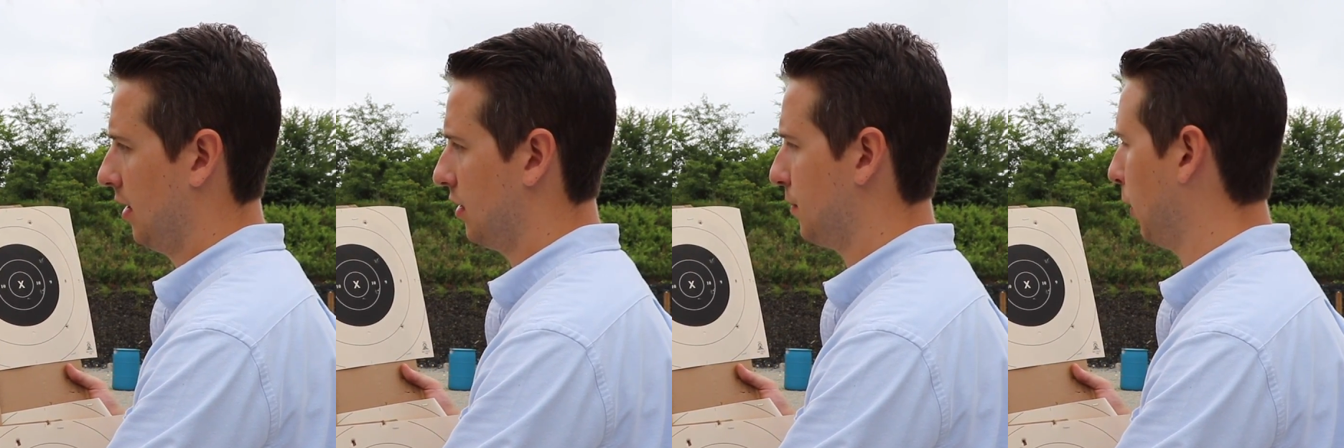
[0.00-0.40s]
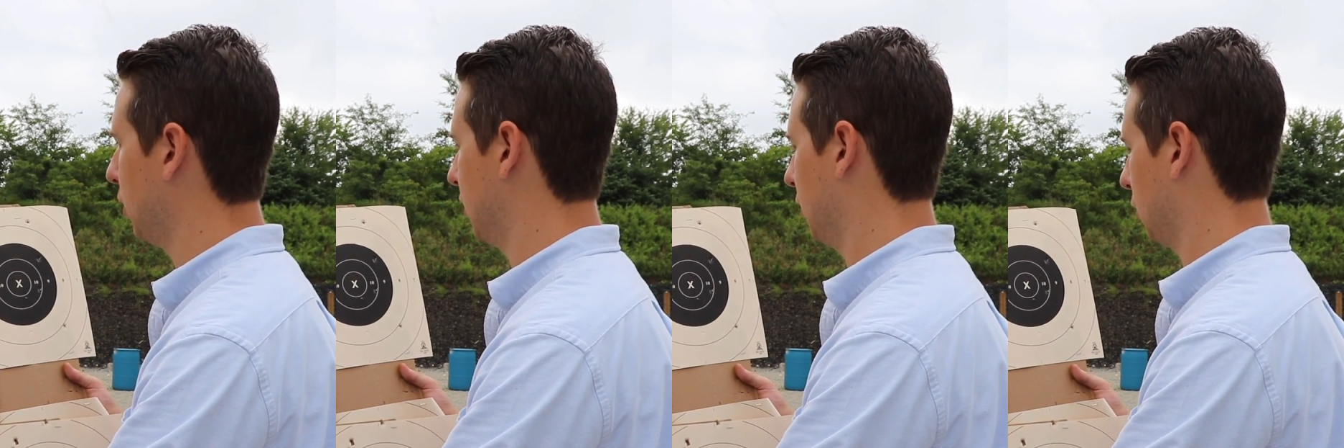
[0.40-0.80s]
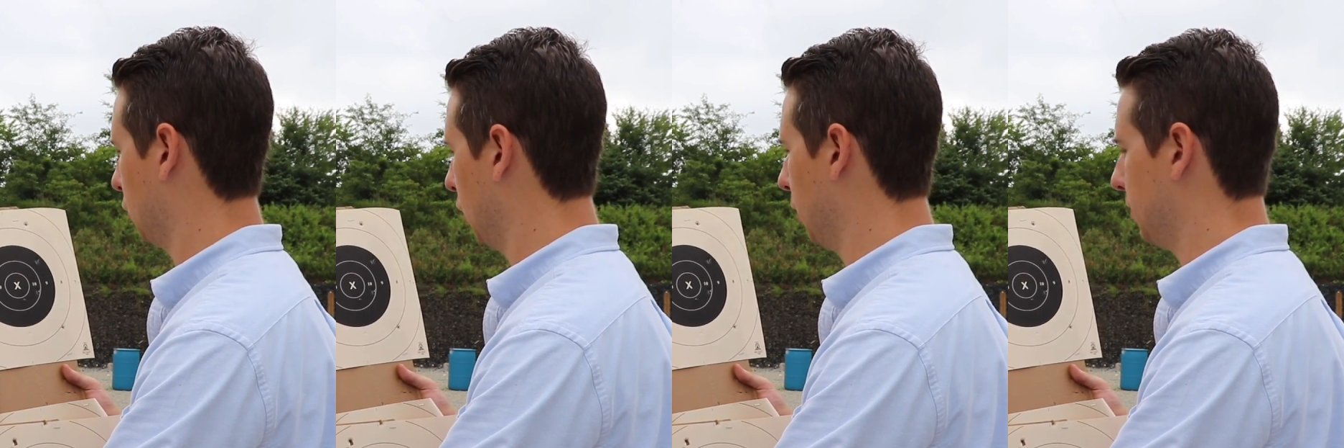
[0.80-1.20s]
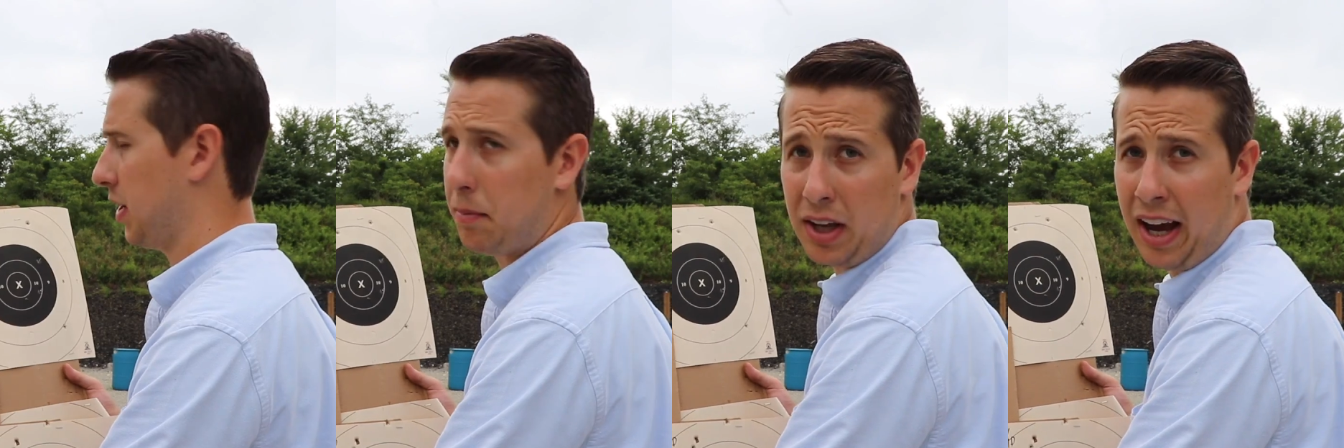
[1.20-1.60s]
dispersion of the group.
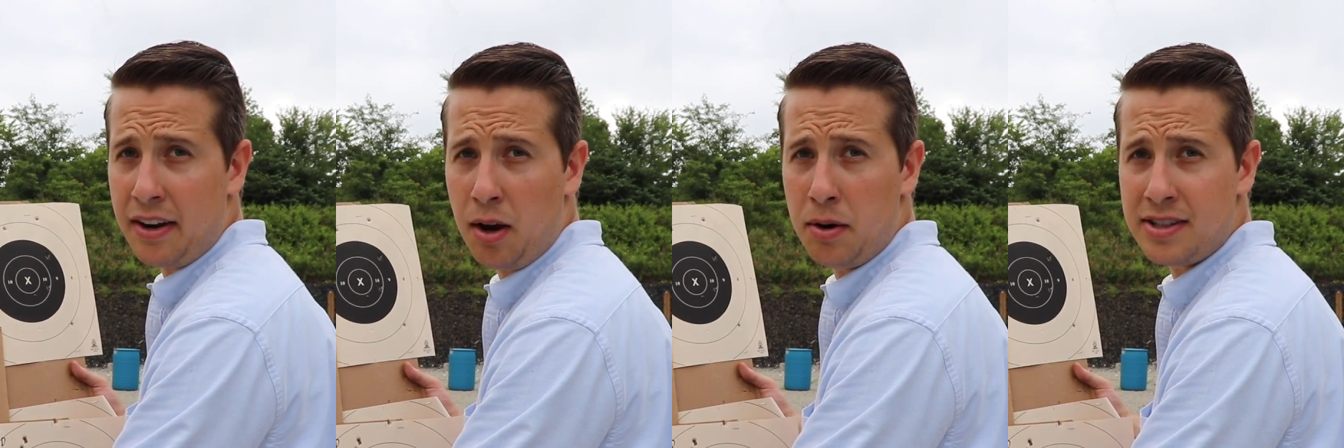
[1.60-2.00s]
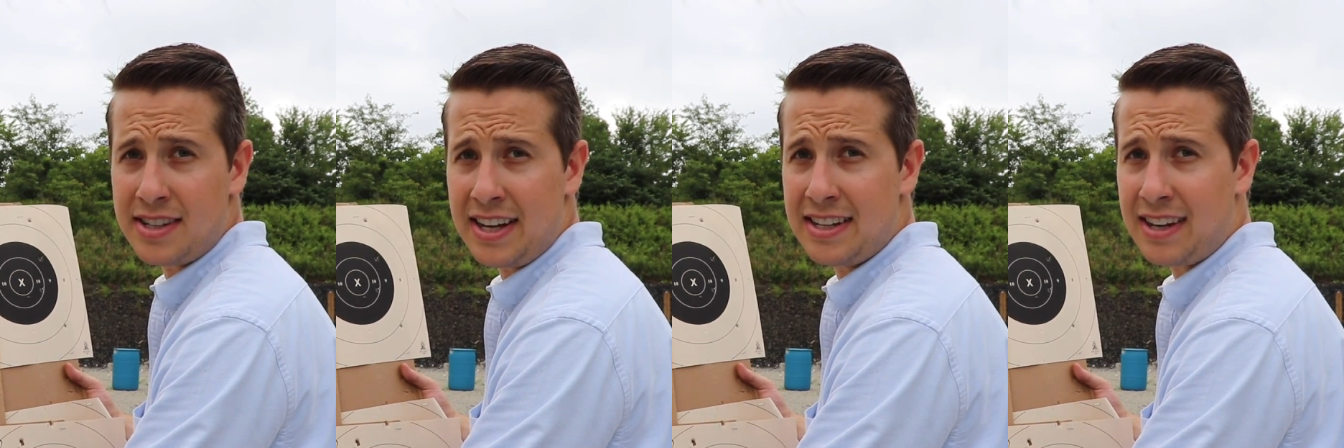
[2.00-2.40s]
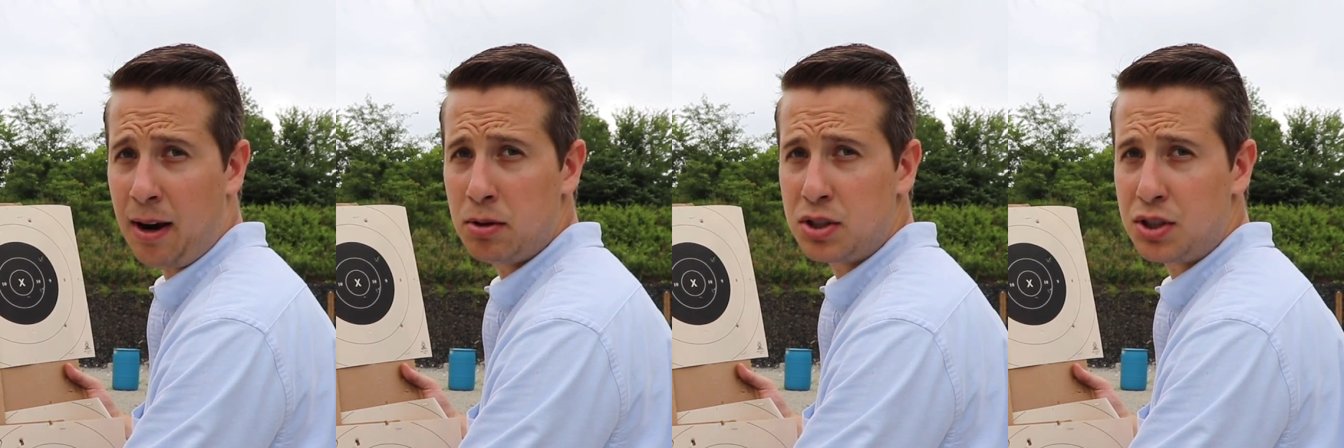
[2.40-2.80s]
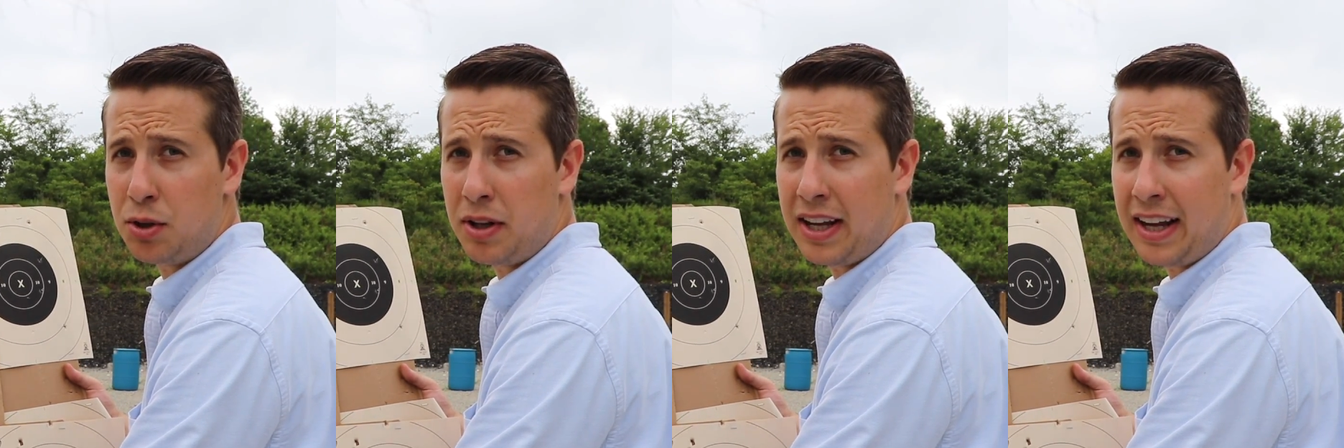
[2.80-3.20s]
Something I noticed is I was
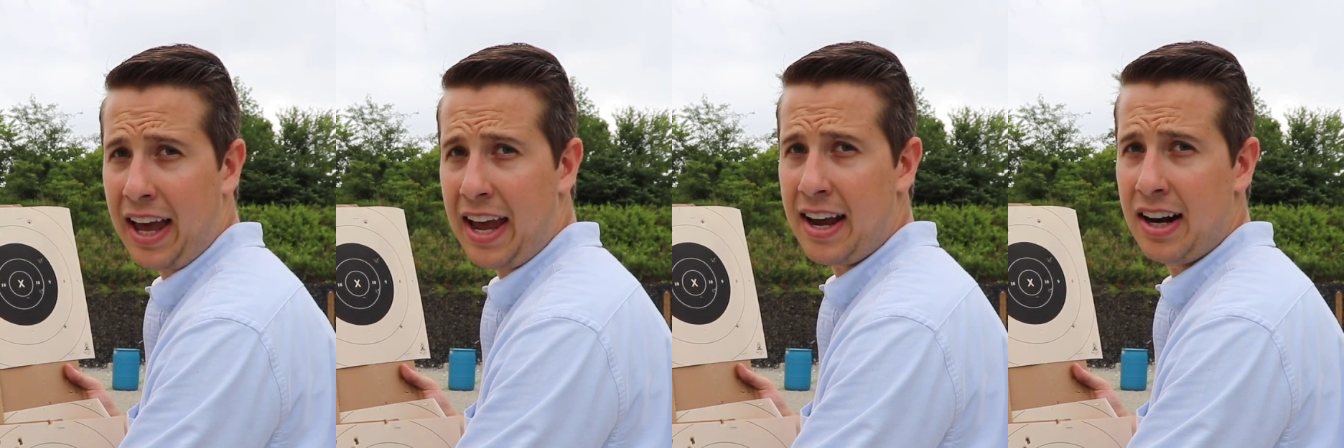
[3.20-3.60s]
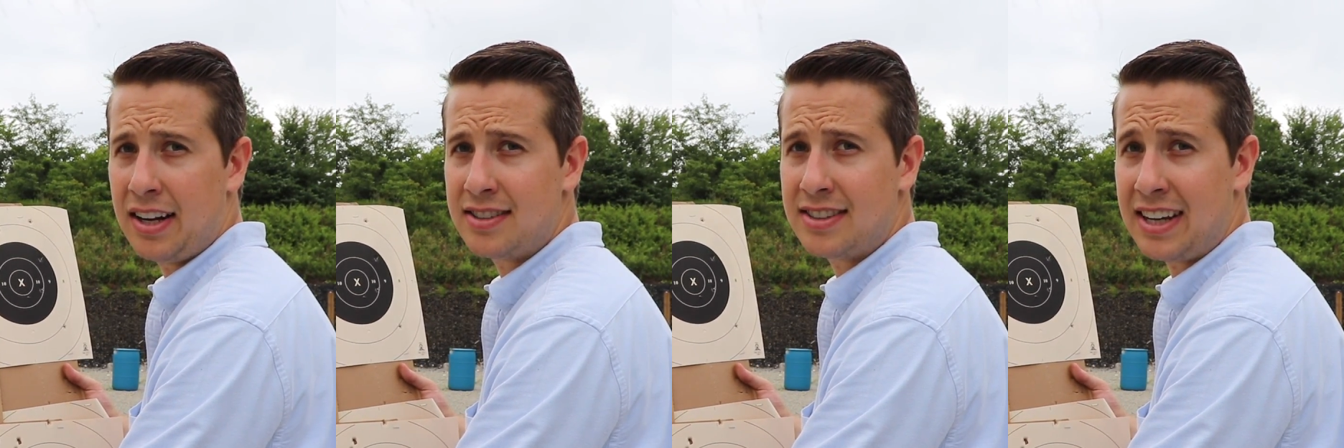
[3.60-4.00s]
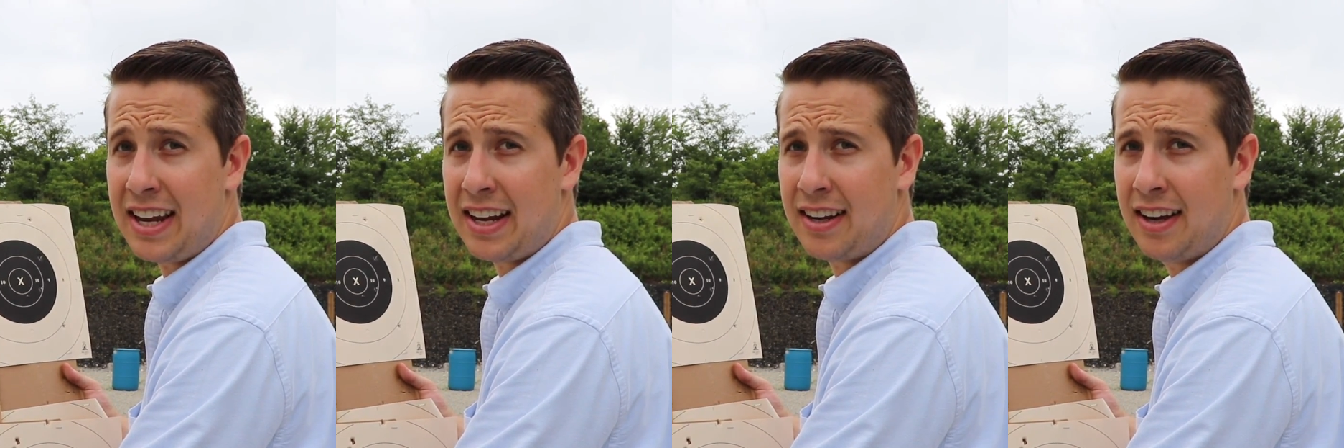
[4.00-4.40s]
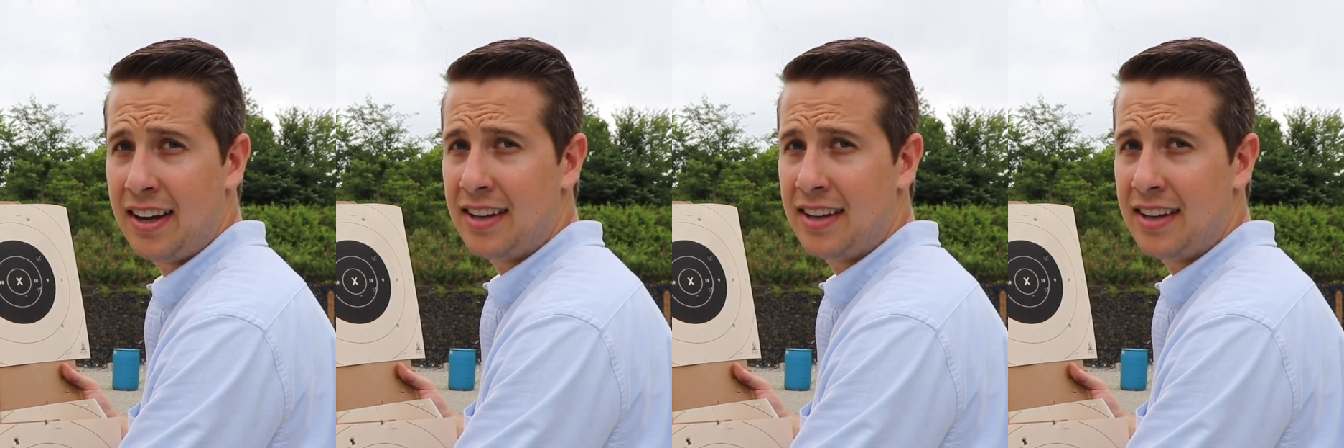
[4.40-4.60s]
shooting a SIG